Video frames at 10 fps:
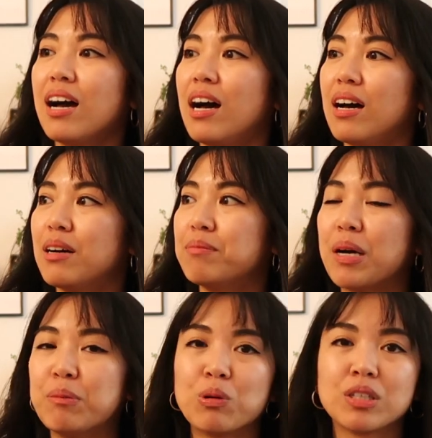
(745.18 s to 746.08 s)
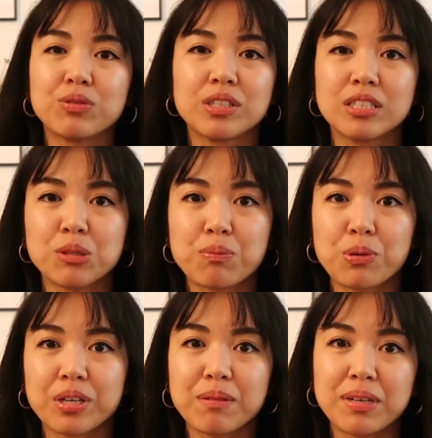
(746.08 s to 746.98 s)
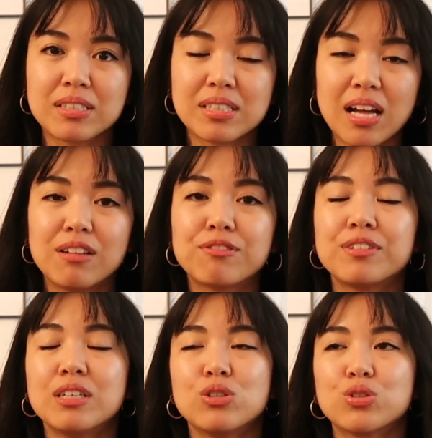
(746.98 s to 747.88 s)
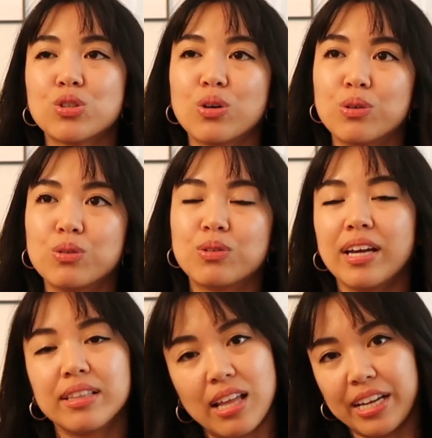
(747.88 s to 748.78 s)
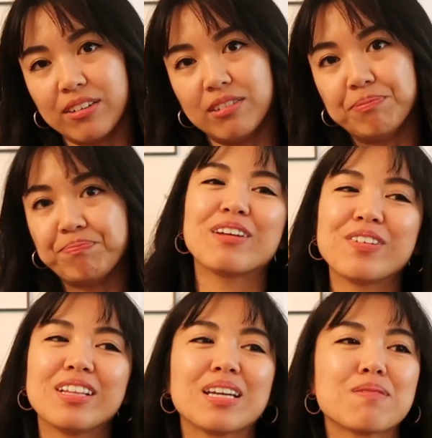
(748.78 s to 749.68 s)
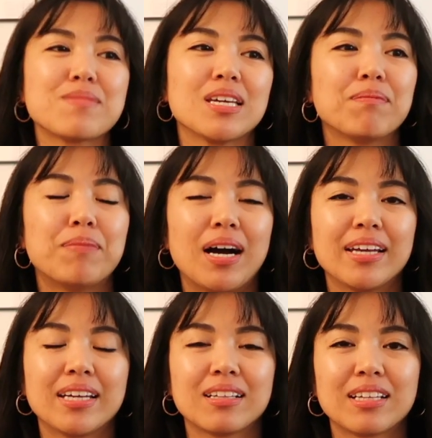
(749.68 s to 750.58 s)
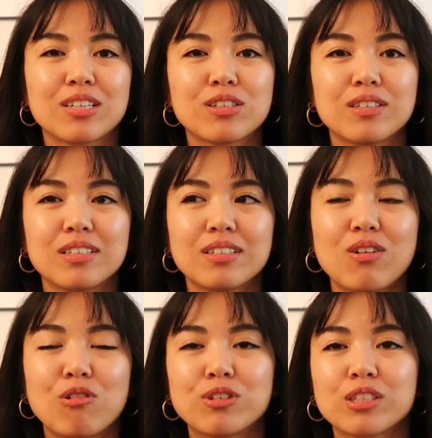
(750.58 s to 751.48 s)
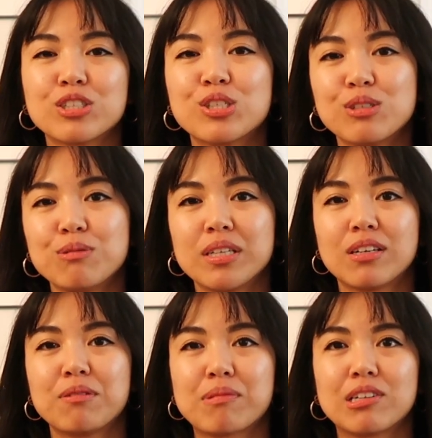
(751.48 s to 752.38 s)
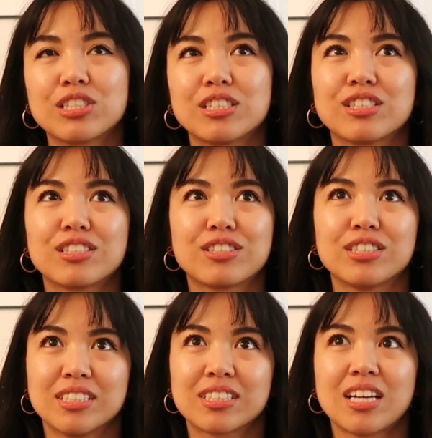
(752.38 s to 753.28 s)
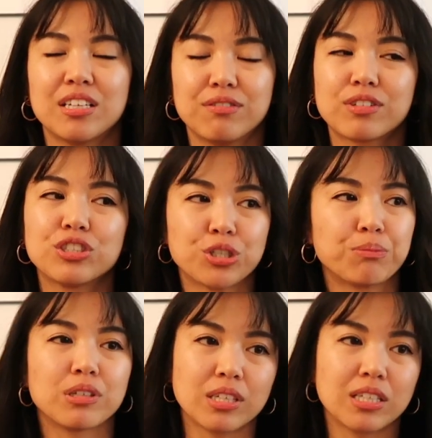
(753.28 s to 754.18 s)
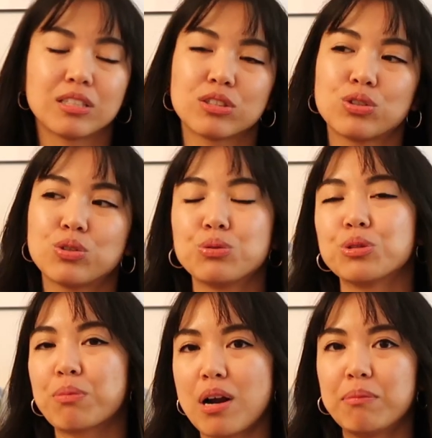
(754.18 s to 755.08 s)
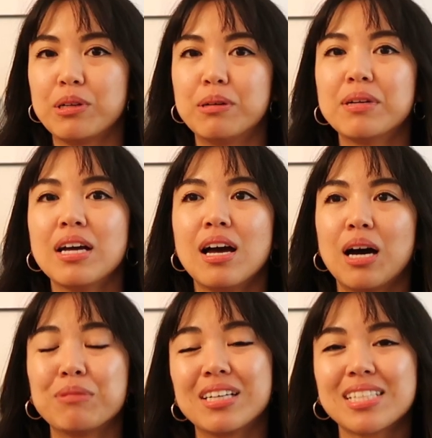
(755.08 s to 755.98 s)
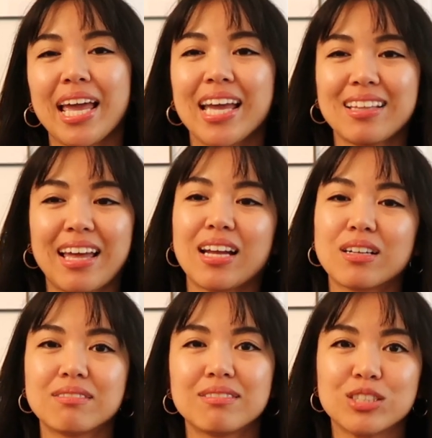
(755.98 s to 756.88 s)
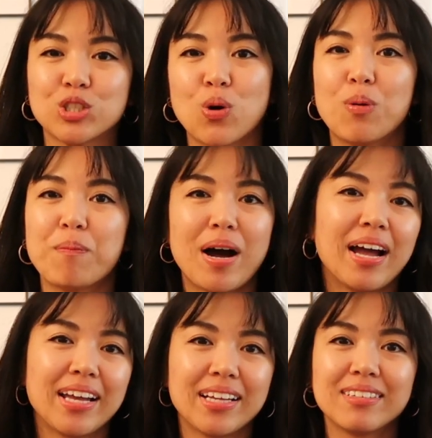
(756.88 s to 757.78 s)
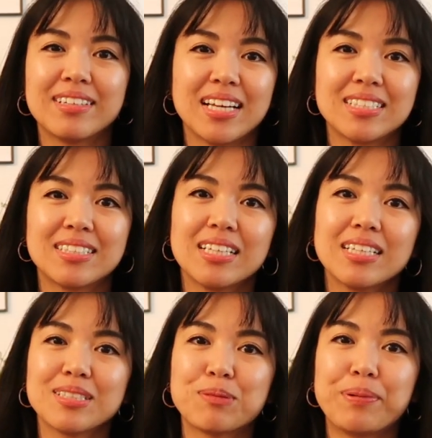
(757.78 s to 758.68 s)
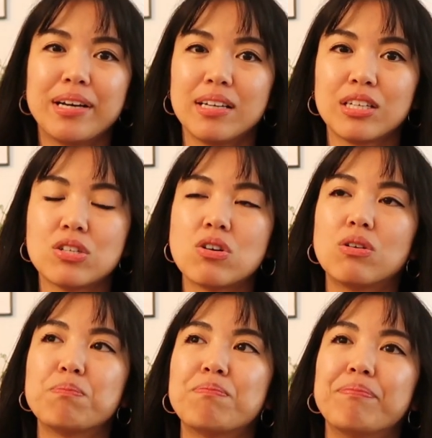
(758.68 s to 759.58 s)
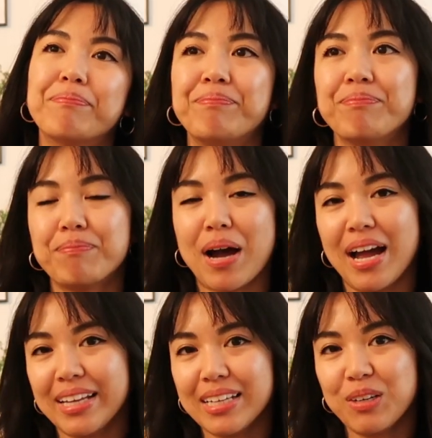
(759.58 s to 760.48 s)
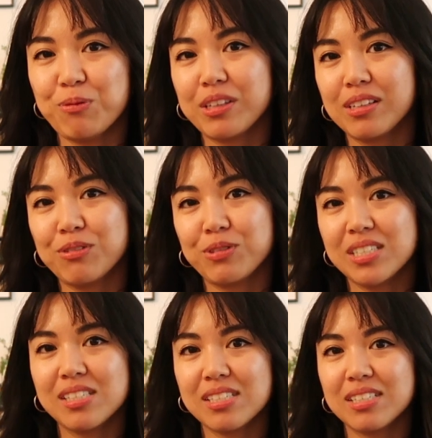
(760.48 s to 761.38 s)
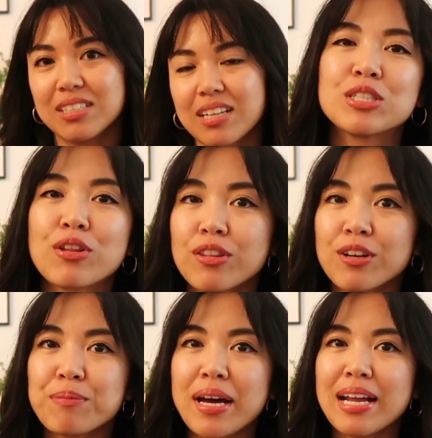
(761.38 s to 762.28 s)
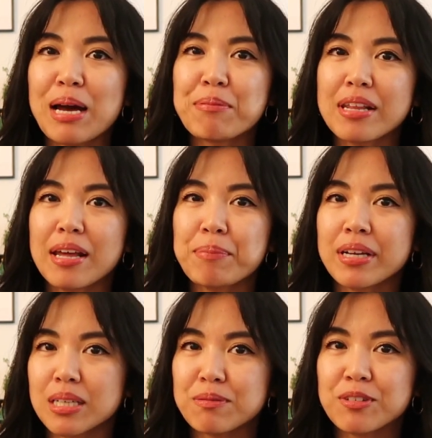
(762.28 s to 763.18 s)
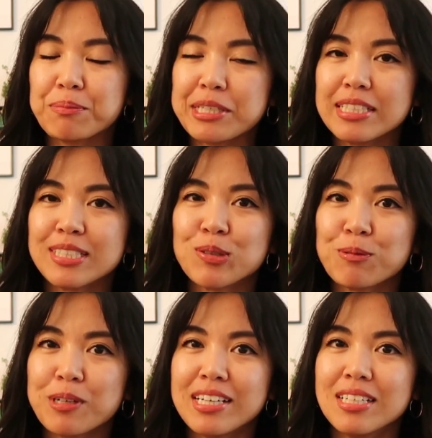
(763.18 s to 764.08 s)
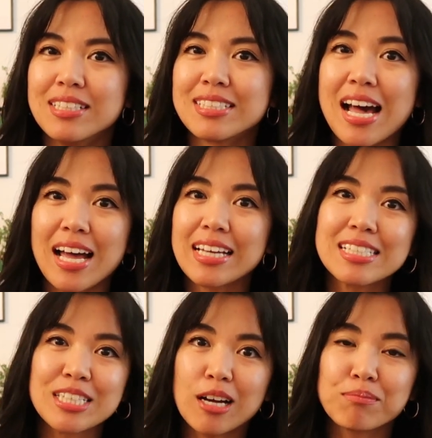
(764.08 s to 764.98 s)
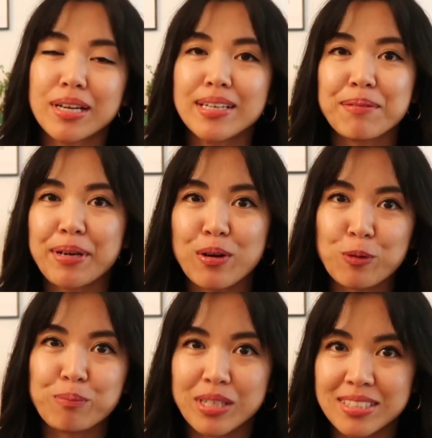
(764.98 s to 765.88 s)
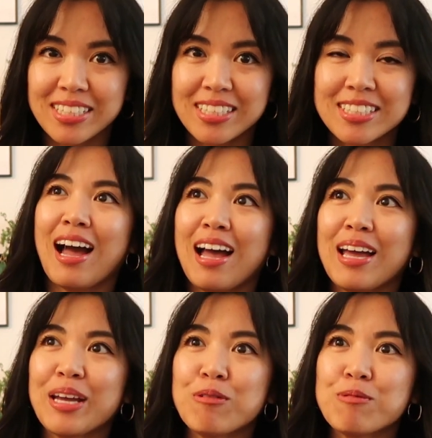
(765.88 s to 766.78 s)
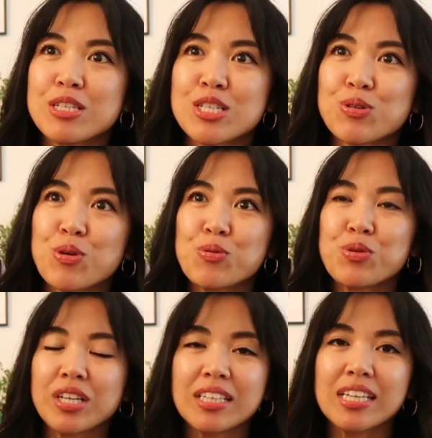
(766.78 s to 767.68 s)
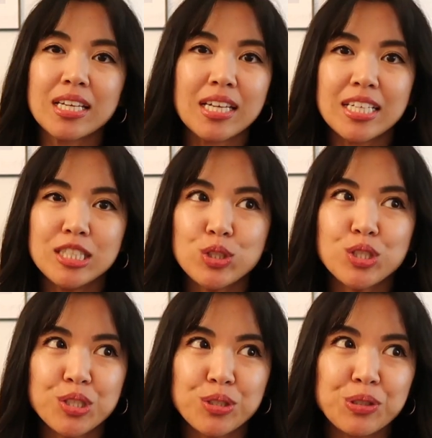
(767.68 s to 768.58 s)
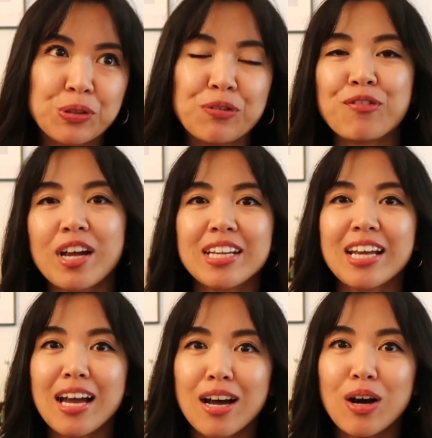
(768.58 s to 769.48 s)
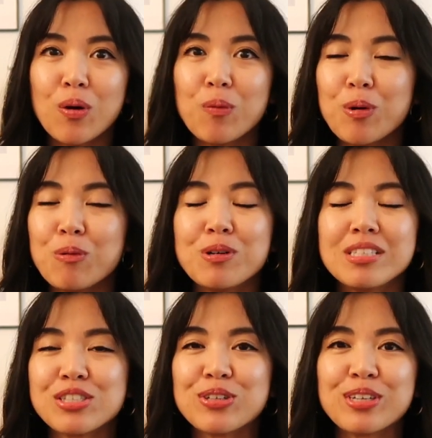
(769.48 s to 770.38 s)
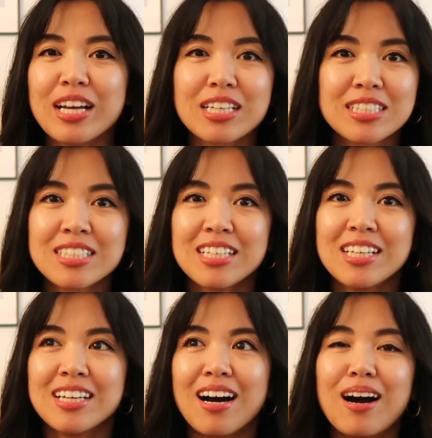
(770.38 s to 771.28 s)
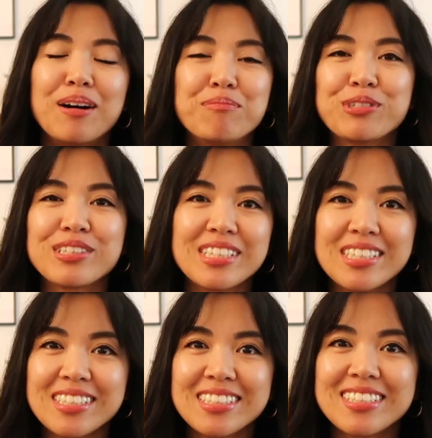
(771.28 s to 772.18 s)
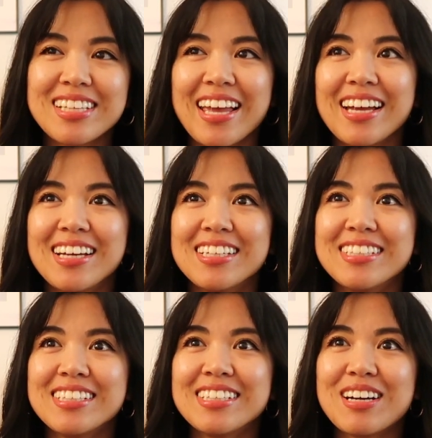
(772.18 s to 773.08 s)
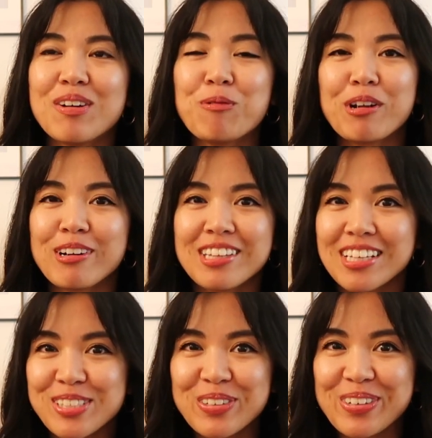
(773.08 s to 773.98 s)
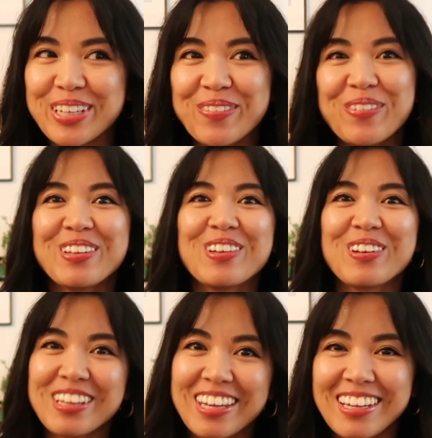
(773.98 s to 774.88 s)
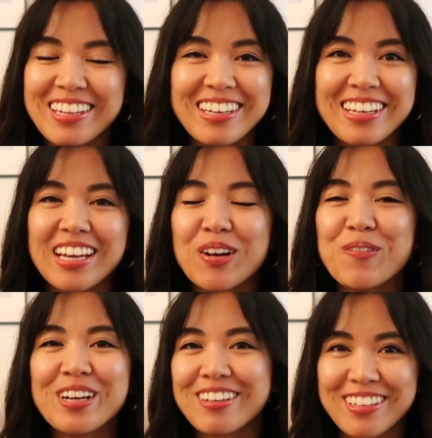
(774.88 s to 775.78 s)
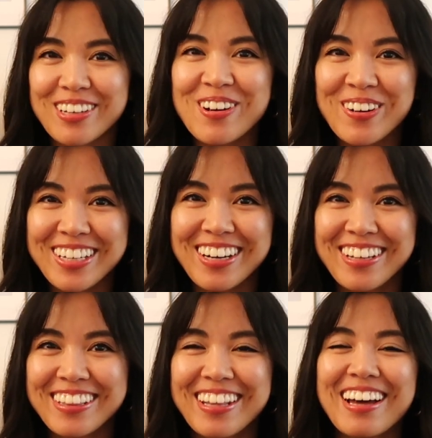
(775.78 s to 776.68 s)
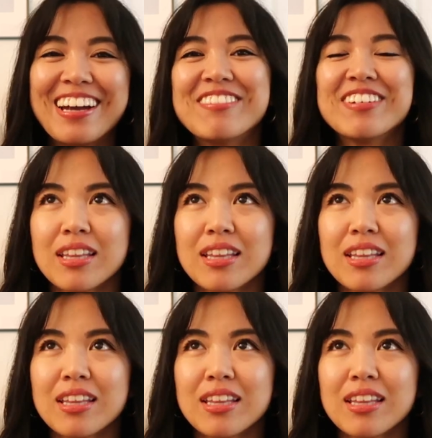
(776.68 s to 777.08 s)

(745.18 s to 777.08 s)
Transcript: Um, I'm only really supporting myself. So, and Lionel. I feel like me buying, like over consuming on merch is just kind of contributing to the problem. I'm not saying like don't buy nice things, but you know, buy it within reason. So the third bad habit that I picked up from this was I stopped minding my own business. I was really into finding out what was their next um, release and what are they doing? What are they eating? When are they going on live?